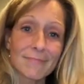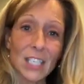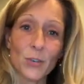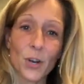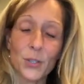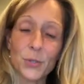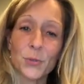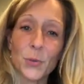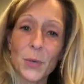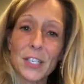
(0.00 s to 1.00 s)
crawled
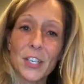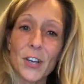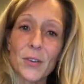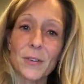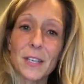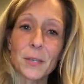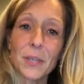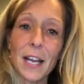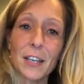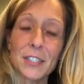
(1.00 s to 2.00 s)
through the window and we
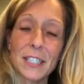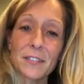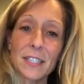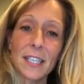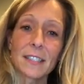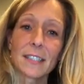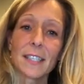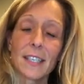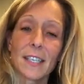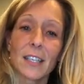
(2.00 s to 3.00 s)
got ourselves in.
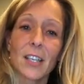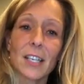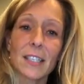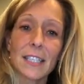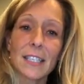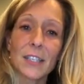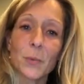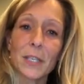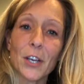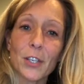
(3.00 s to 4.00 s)
Luckily,
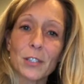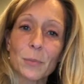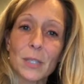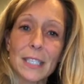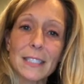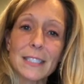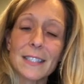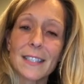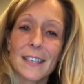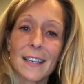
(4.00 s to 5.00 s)
nobody called the
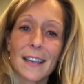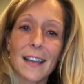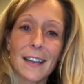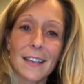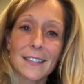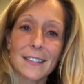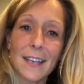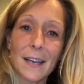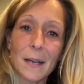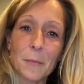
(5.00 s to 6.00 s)
police, and
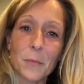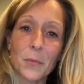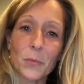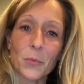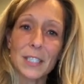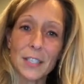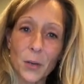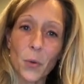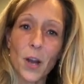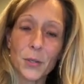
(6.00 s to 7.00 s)
we did
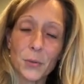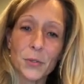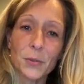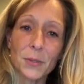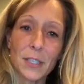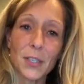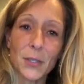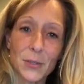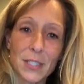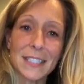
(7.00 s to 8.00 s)
our walkthrough and
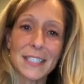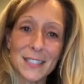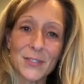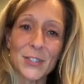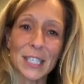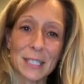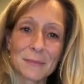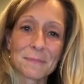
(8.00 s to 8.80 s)
closed successfully.